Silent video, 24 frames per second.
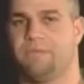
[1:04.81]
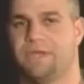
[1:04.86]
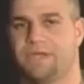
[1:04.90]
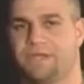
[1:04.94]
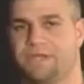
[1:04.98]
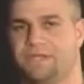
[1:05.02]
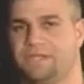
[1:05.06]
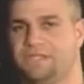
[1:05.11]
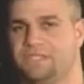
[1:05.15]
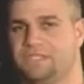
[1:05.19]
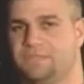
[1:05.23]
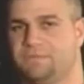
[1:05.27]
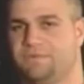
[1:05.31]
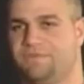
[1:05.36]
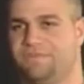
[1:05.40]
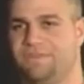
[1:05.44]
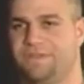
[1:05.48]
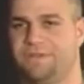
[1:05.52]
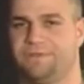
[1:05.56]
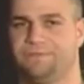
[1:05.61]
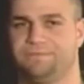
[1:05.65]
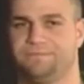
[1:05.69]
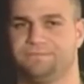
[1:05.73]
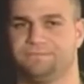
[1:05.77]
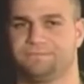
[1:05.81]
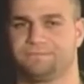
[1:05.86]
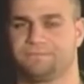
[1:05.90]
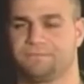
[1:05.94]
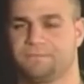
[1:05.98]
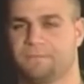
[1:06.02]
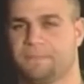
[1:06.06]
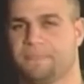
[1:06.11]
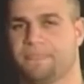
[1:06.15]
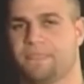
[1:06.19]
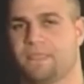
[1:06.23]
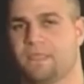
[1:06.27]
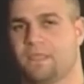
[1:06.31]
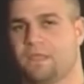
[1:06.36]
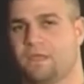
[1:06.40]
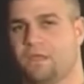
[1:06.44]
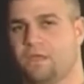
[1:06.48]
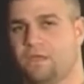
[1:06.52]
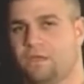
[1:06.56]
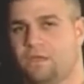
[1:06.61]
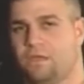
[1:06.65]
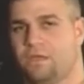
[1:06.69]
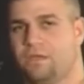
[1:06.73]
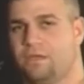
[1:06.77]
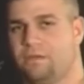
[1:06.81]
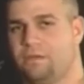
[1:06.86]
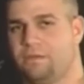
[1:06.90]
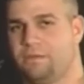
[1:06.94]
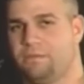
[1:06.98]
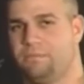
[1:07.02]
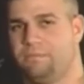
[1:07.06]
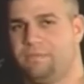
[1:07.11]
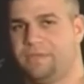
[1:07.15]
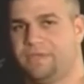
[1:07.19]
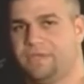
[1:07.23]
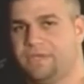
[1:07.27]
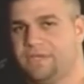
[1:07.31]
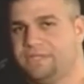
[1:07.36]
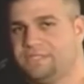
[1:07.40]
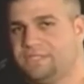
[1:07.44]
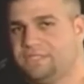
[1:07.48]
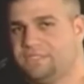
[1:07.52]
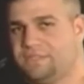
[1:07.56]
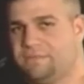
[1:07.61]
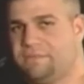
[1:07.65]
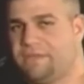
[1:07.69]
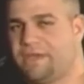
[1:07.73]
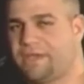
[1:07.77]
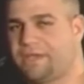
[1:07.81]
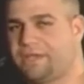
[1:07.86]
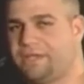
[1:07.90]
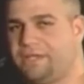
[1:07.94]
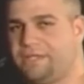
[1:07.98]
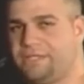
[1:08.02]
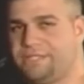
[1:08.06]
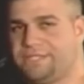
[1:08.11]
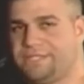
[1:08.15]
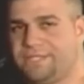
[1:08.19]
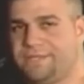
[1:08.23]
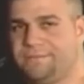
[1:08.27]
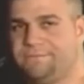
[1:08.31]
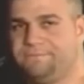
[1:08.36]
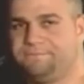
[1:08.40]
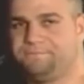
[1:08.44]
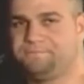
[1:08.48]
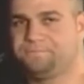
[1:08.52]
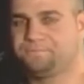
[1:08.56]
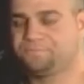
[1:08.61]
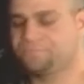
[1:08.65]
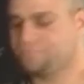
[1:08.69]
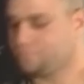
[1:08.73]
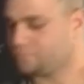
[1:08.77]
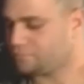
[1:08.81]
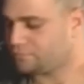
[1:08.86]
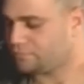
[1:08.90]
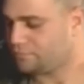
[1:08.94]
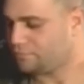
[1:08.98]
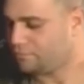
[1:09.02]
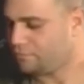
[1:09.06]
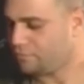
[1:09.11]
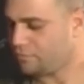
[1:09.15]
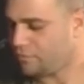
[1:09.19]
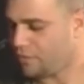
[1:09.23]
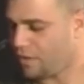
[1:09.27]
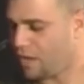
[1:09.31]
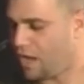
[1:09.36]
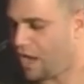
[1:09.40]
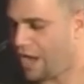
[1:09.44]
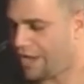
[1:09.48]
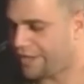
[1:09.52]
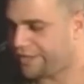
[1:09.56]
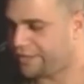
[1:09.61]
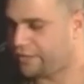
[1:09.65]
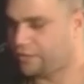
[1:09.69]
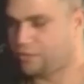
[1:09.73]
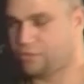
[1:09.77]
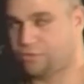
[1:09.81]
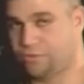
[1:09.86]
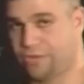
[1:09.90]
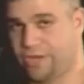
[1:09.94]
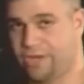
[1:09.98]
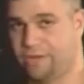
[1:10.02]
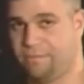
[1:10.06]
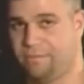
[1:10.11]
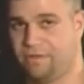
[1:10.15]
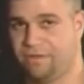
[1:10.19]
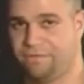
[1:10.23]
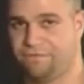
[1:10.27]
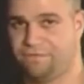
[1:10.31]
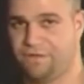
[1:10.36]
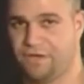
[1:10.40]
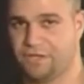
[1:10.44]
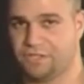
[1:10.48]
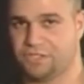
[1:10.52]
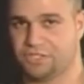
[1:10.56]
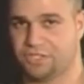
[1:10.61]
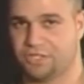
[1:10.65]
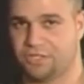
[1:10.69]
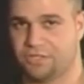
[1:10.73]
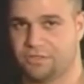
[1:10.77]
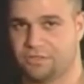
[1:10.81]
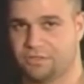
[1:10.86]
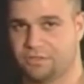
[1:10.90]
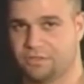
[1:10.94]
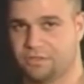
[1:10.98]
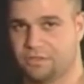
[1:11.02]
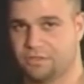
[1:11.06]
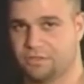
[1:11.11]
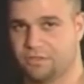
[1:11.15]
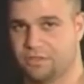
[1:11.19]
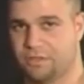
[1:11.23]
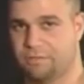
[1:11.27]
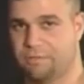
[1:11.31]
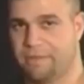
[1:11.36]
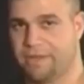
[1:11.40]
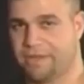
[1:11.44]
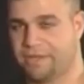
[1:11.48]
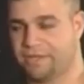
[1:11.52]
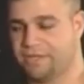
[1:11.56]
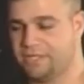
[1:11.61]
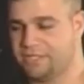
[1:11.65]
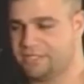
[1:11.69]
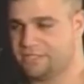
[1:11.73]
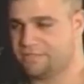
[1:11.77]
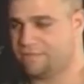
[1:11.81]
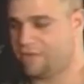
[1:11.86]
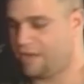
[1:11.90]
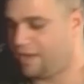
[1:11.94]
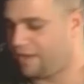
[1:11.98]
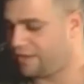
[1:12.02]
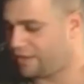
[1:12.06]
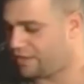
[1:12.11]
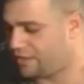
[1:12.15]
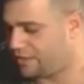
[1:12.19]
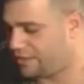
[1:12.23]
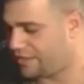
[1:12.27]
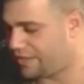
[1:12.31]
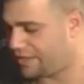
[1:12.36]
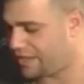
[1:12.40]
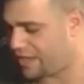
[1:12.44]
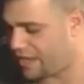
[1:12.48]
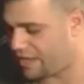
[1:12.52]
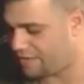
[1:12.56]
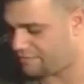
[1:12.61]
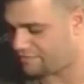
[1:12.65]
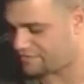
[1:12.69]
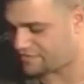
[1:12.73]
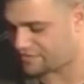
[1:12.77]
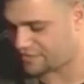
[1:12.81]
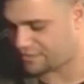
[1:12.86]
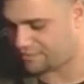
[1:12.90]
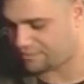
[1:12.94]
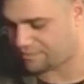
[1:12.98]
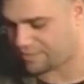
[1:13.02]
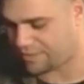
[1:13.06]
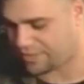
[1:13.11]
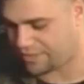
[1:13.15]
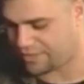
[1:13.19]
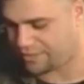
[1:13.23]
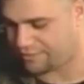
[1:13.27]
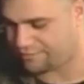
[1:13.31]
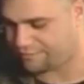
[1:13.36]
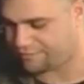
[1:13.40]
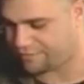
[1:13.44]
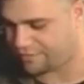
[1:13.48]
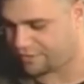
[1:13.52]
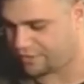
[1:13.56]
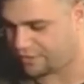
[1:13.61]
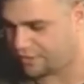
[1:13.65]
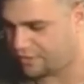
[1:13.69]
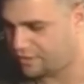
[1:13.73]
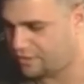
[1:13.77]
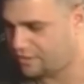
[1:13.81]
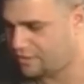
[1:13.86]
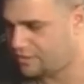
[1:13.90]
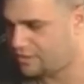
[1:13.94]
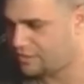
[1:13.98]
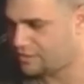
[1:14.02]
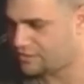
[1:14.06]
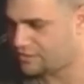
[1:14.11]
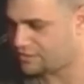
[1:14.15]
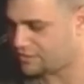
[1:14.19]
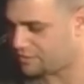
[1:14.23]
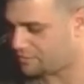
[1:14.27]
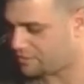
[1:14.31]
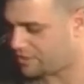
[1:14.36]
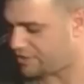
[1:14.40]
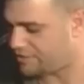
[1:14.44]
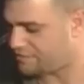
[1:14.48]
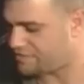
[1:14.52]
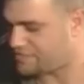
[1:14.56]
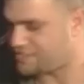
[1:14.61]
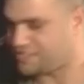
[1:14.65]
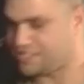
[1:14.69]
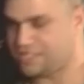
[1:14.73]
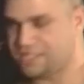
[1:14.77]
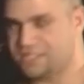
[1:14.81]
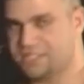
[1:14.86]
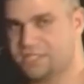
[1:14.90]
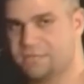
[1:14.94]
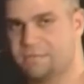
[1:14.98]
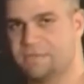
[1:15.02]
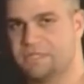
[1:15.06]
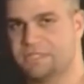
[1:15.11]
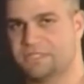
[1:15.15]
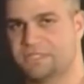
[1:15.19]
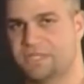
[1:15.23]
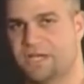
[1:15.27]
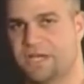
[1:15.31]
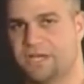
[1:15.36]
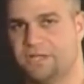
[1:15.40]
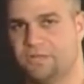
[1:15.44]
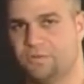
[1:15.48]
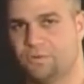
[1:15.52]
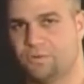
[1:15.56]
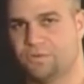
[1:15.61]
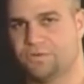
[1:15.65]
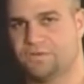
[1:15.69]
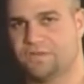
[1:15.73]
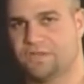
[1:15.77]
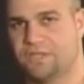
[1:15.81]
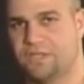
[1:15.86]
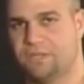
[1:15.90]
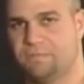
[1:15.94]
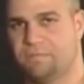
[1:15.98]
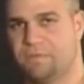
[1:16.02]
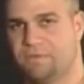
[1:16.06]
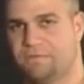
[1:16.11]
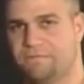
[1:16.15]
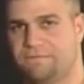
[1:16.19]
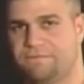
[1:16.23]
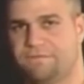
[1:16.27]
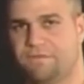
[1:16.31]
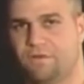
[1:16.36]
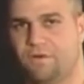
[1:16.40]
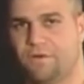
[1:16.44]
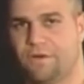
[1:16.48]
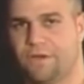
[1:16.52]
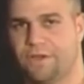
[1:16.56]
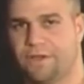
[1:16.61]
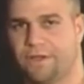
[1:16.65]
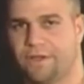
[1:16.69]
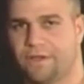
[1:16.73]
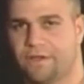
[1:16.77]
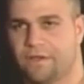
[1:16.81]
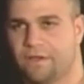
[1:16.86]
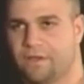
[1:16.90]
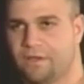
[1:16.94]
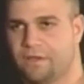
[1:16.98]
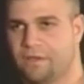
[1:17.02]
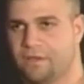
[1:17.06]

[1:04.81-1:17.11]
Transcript: the mechanism of it. Because it's a mechanism, I can create a malfunction. A mechanism got to have some kind of a system inside in order to keep it flowing